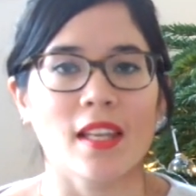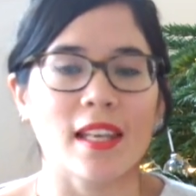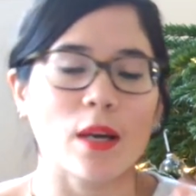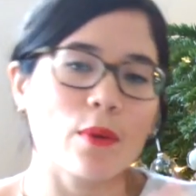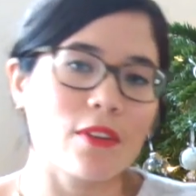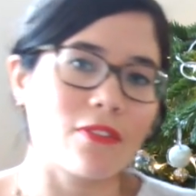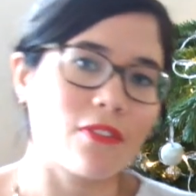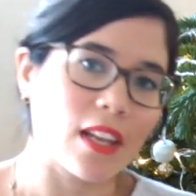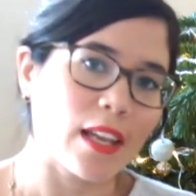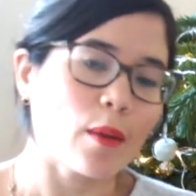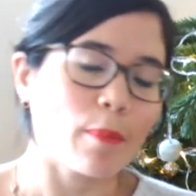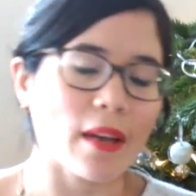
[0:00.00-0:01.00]
Now we
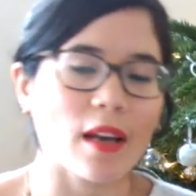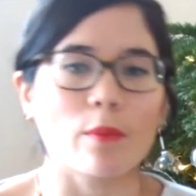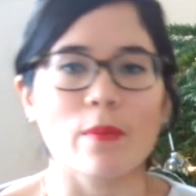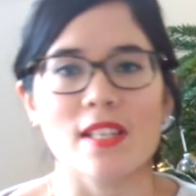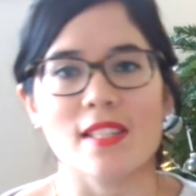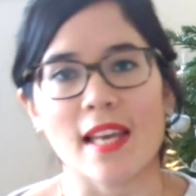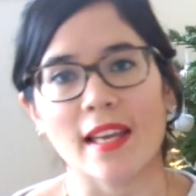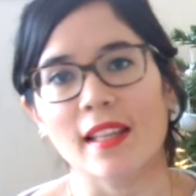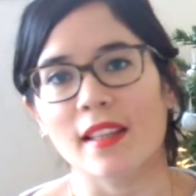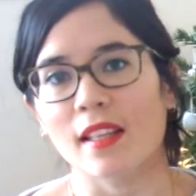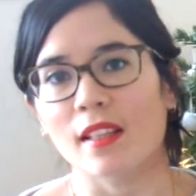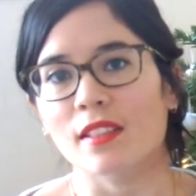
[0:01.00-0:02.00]
flip and we
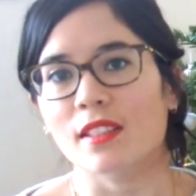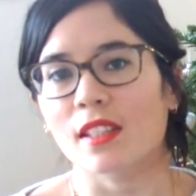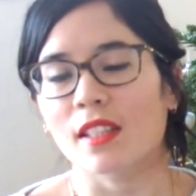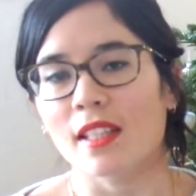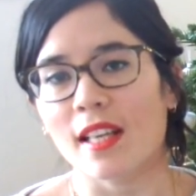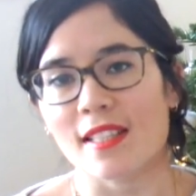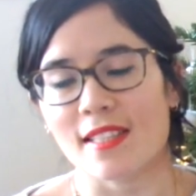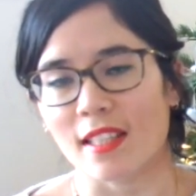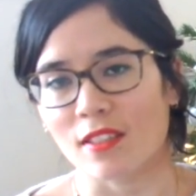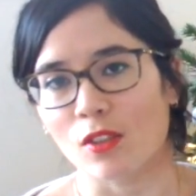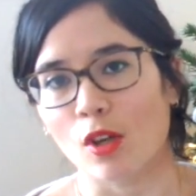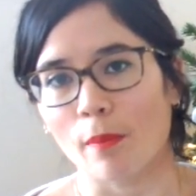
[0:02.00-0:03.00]
say that the next
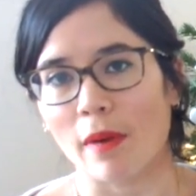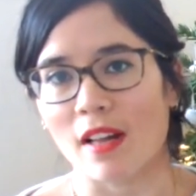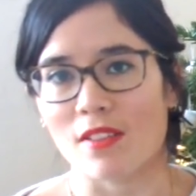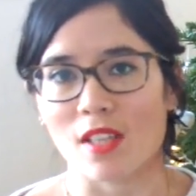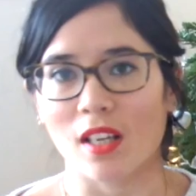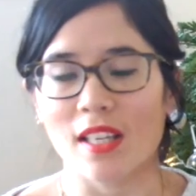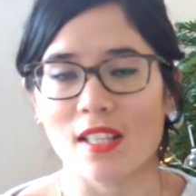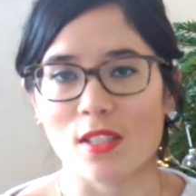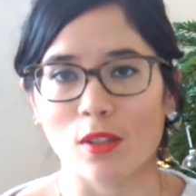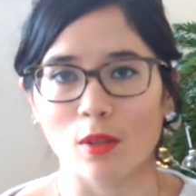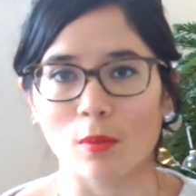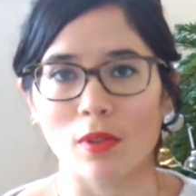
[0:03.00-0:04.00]
set of compounds are
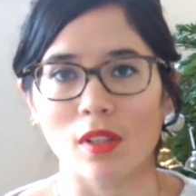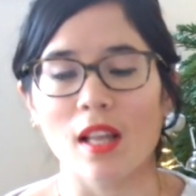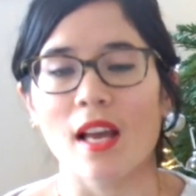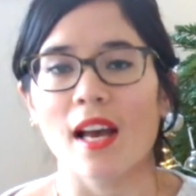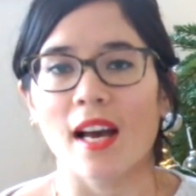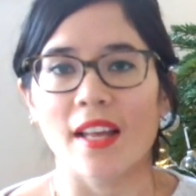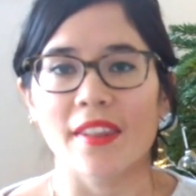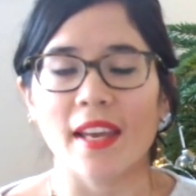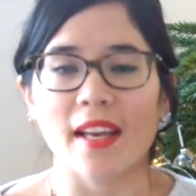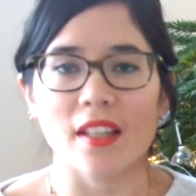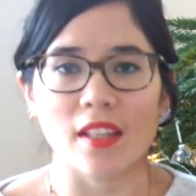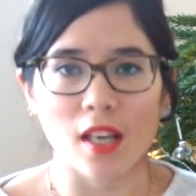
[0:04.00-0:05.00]
insoluble, and
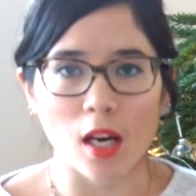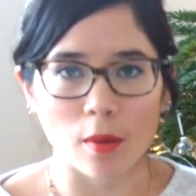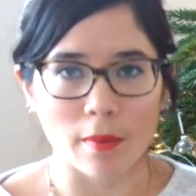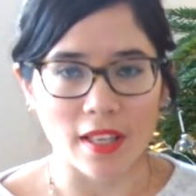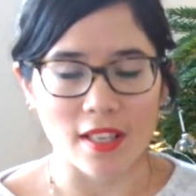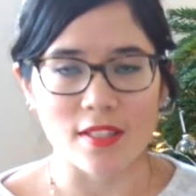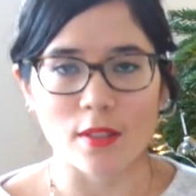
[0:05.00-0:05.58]
they are the carbonates.